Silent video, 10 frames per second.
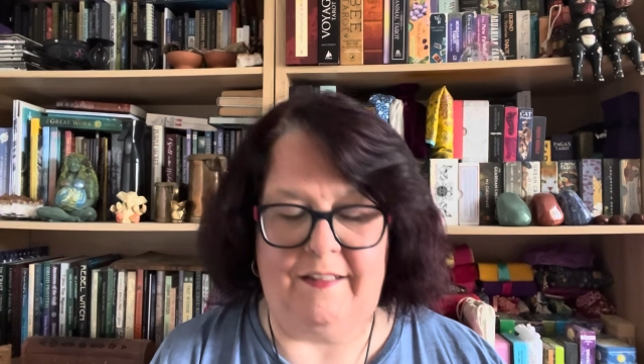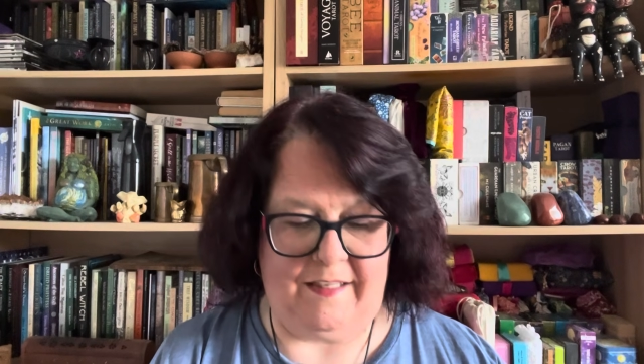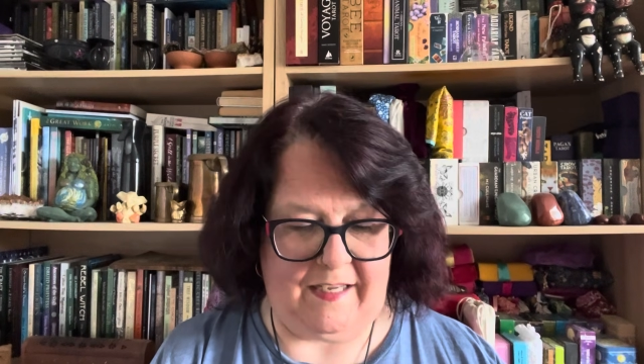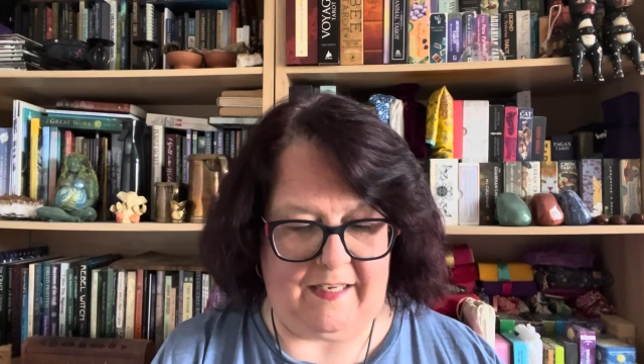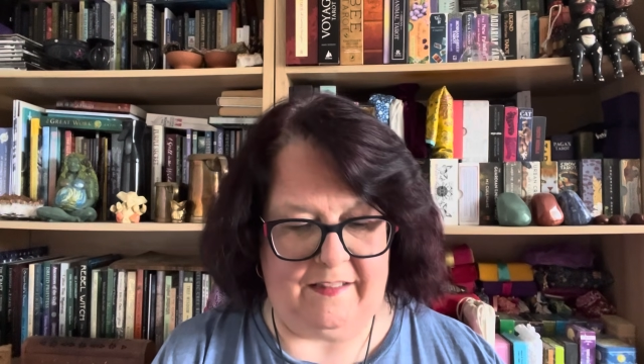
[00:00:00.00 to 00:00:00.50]

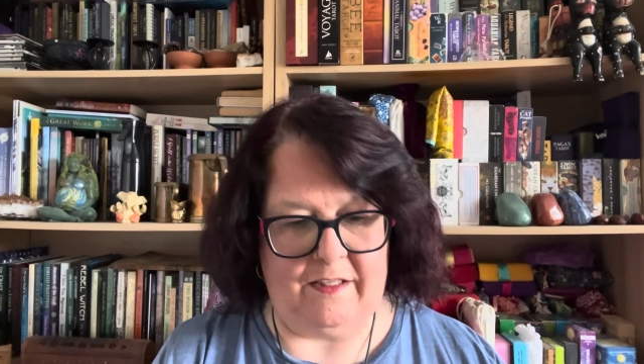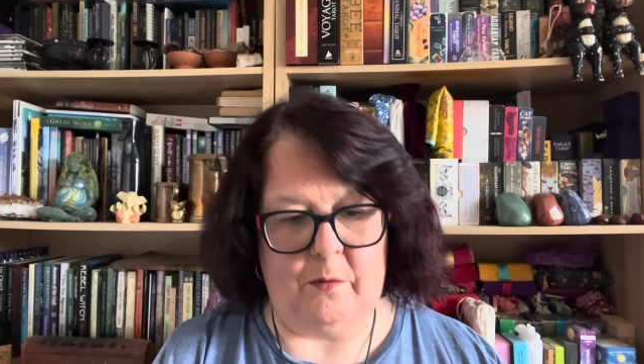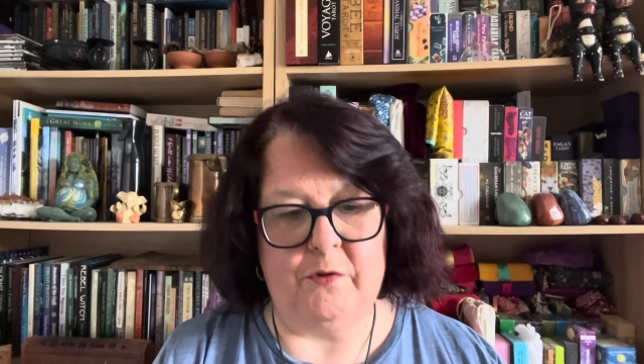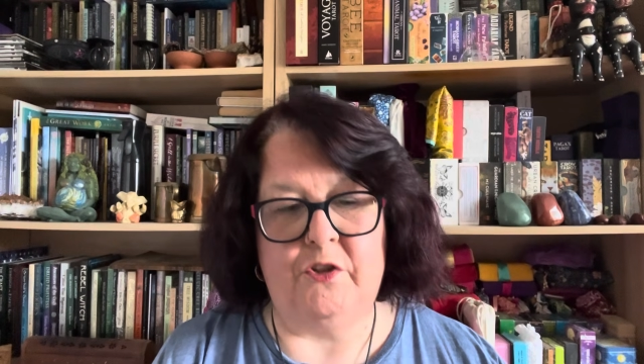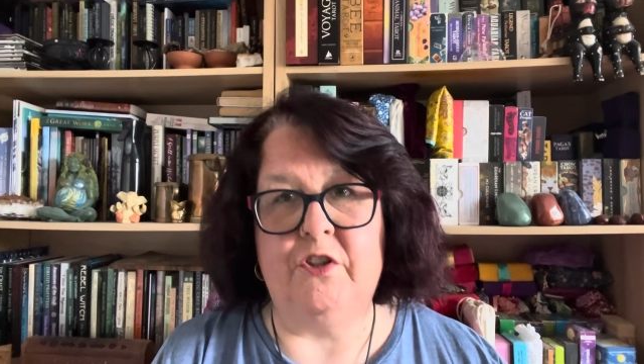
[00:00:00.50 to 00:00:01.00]
And I
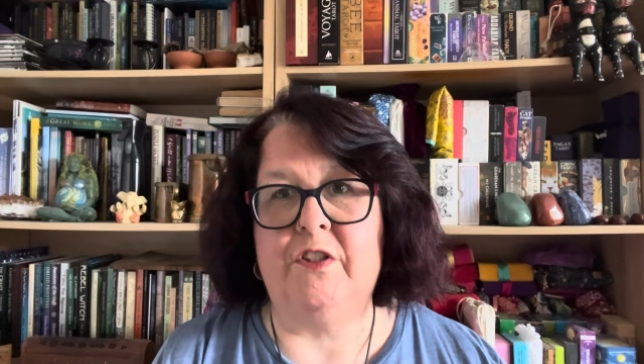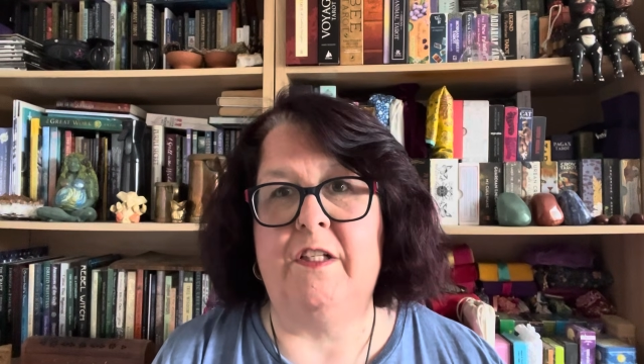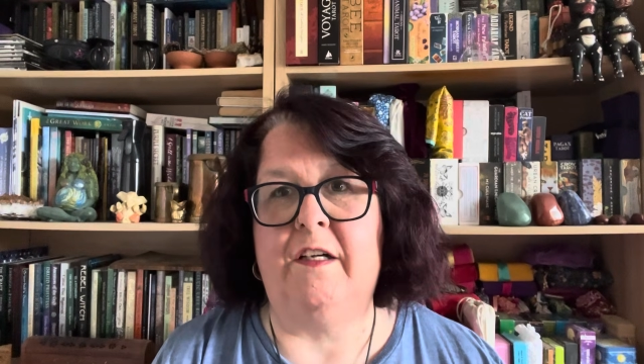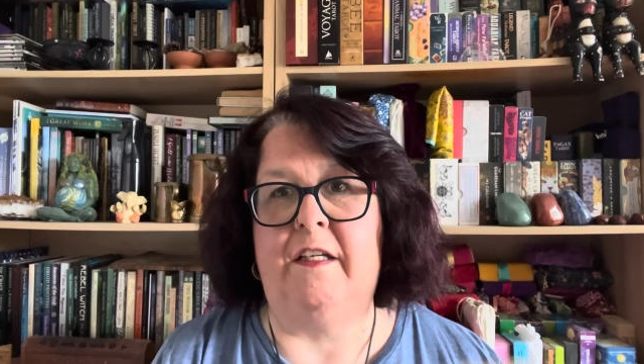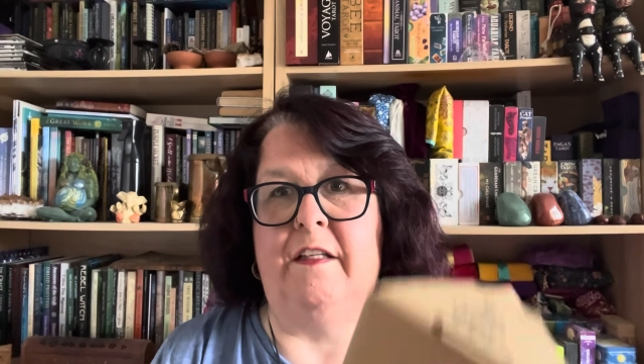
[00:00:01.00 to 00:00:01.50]
was just
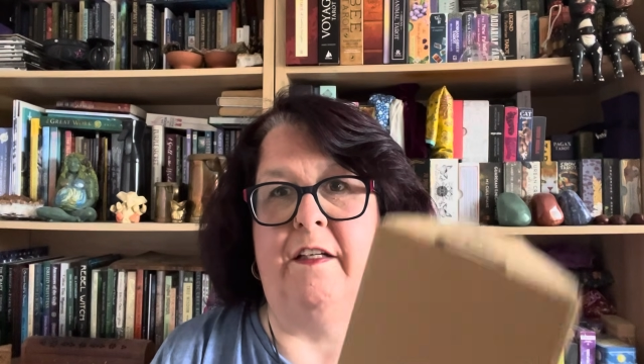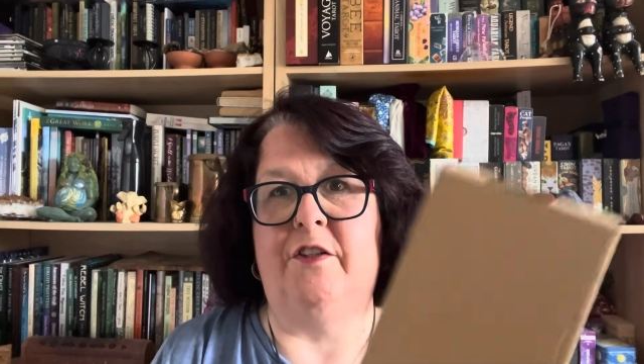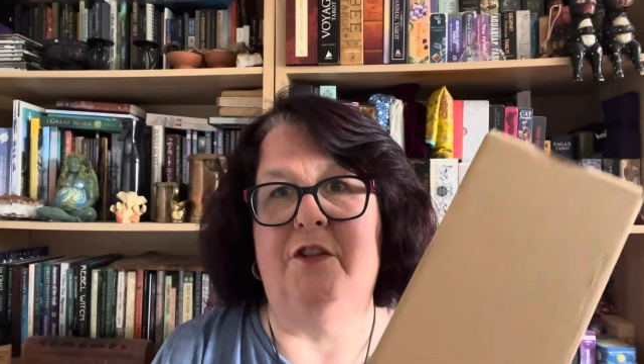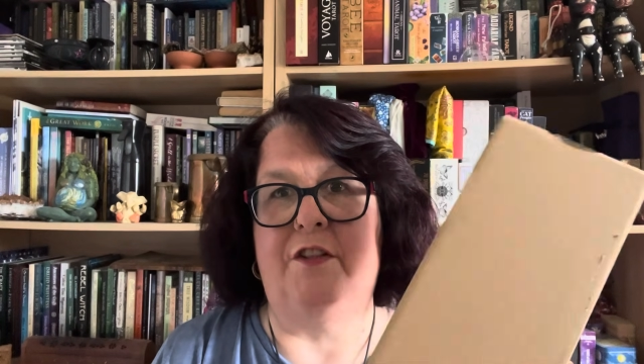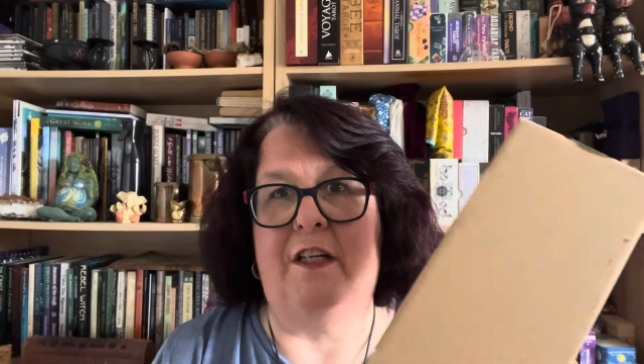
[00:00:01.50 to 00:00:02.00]
lucky they
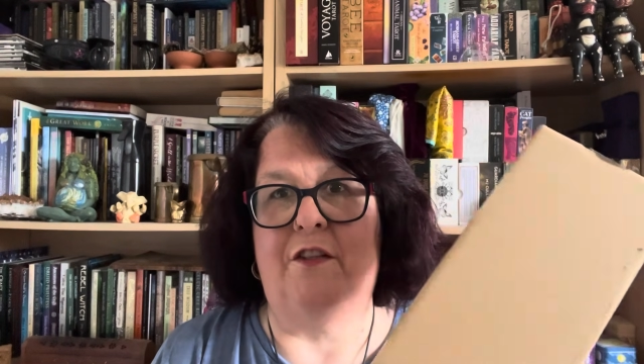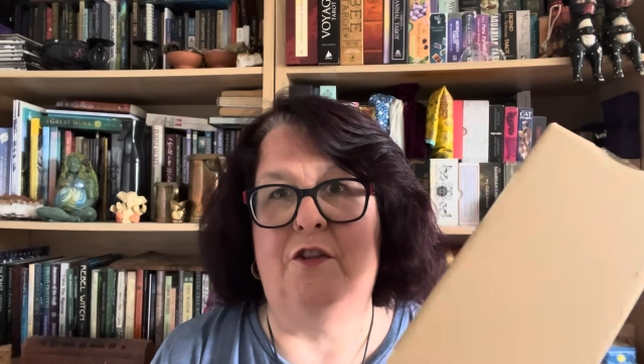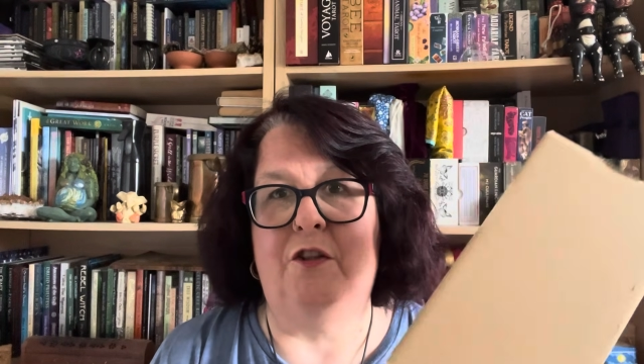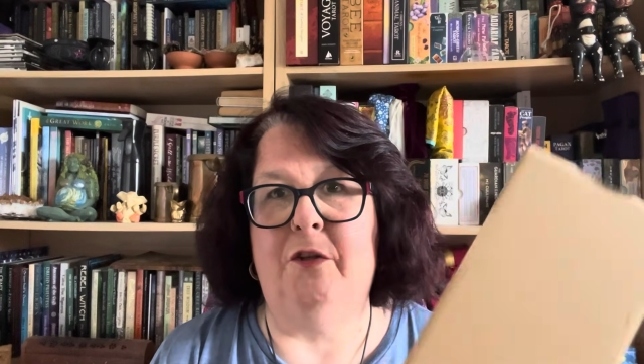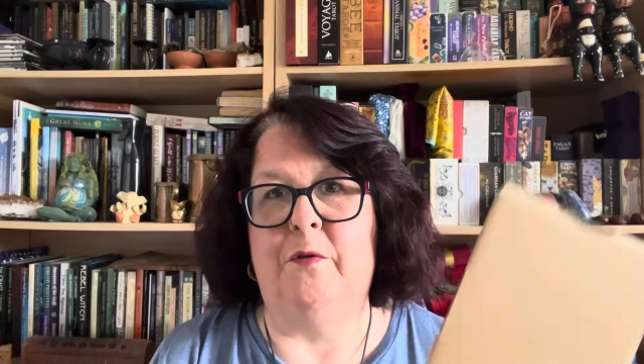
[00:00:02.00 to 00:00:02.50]
just had
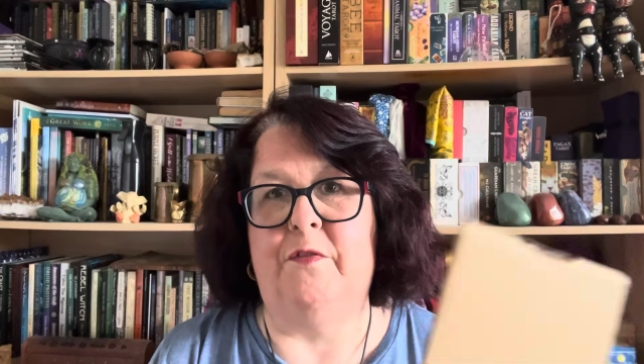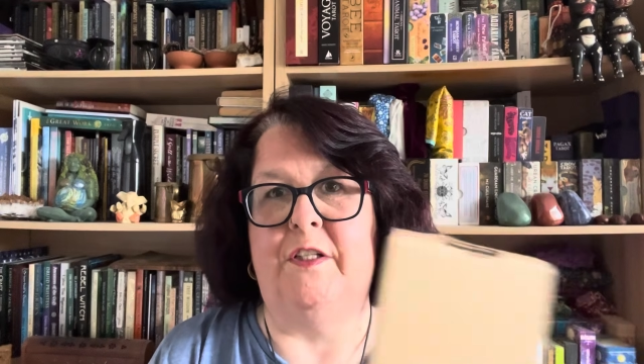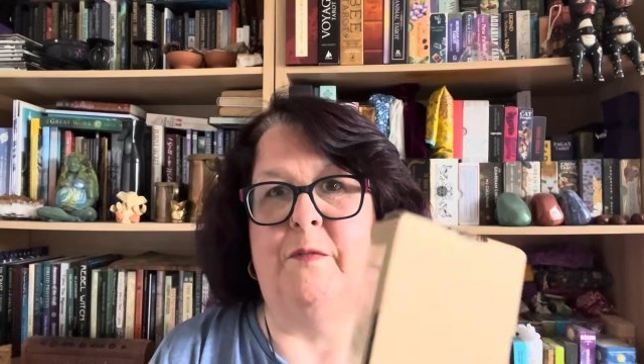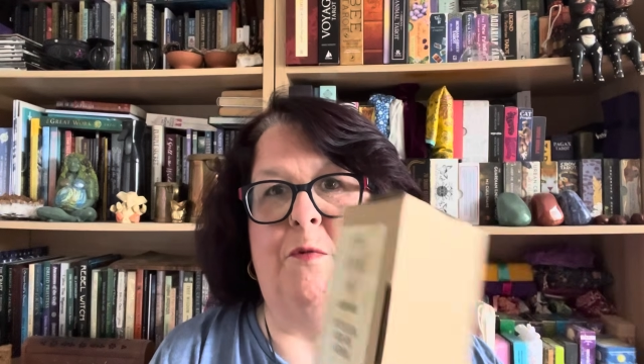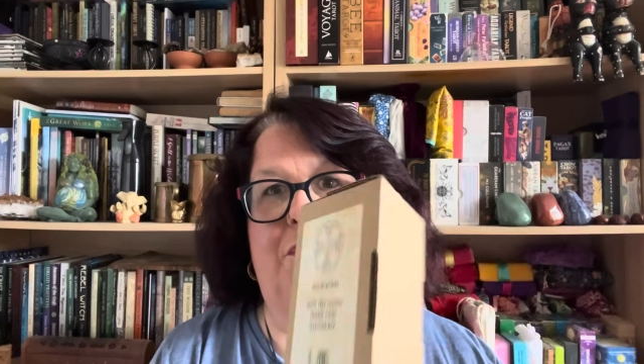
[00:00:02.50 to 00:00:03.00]
2 of
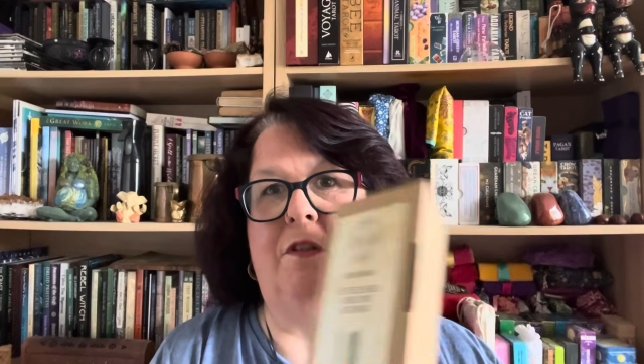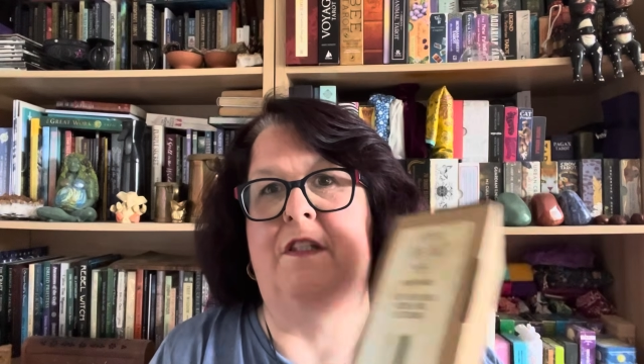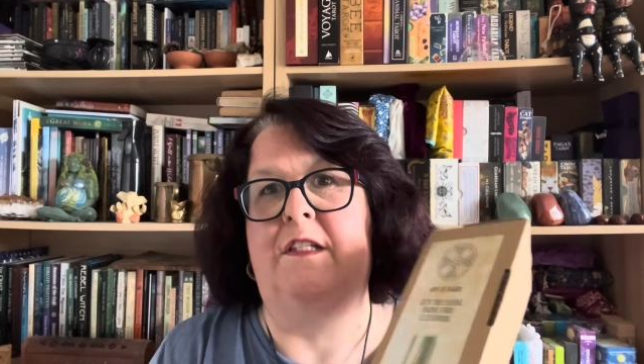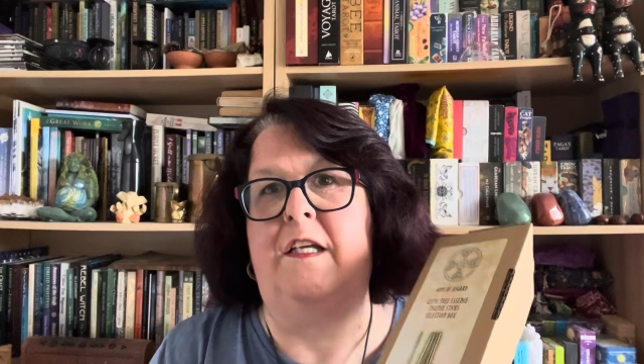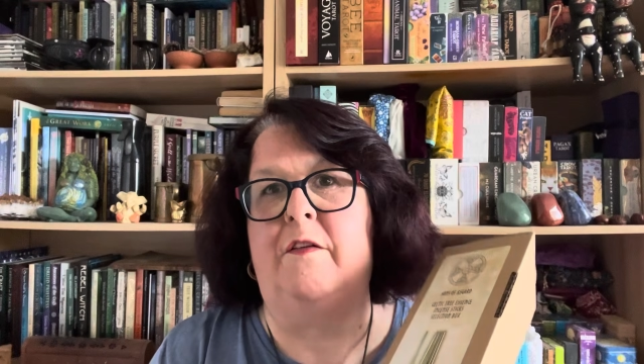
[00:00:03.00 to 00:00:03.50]
these
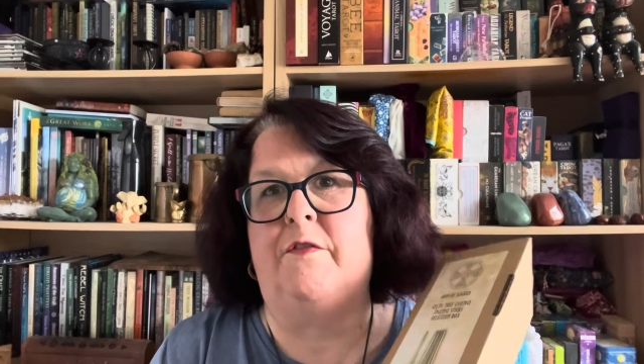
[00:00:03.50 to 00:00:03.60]
boxes left.